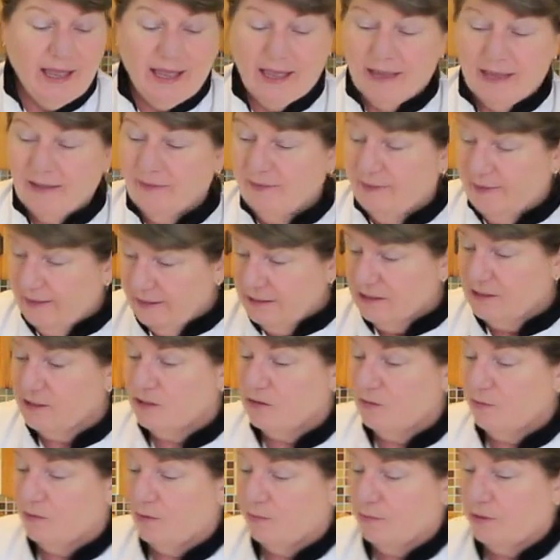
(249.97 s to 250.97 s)
and this
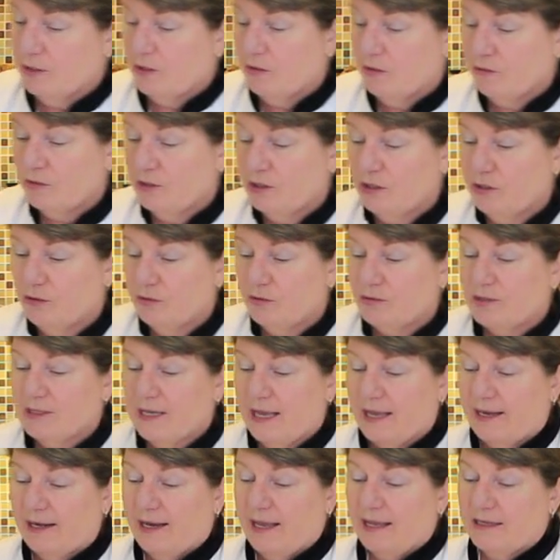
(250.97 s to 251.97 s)
is the one we're going to use
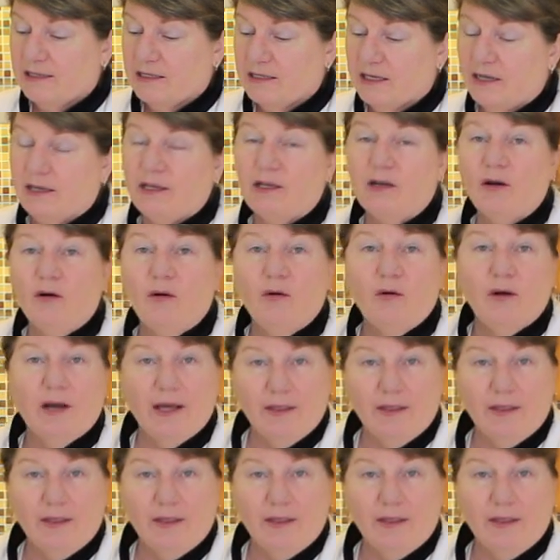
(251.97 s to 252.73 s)
and as I go